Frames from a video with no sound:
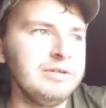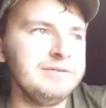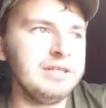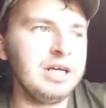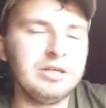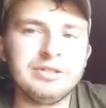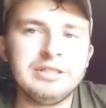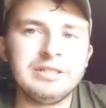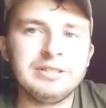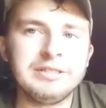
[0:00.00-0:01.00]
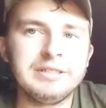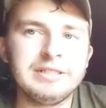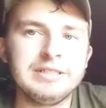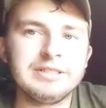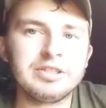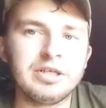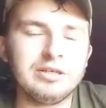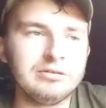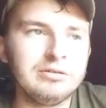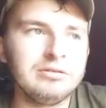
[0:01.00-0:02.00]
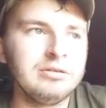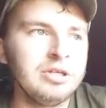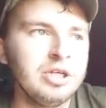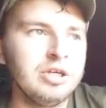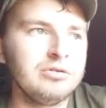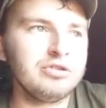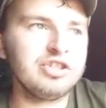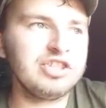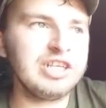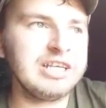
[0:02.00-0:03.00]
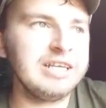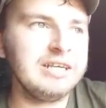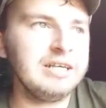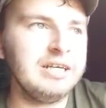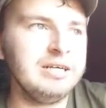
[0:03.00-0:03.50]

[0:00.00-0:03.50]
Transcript: with a load in, so we'll just see.